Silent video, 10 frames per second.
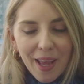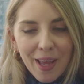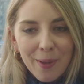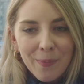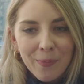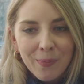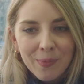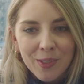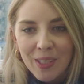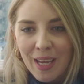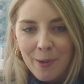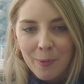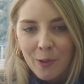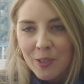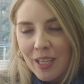Um, so yeah,
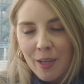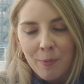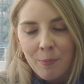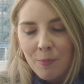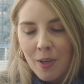we're already at a,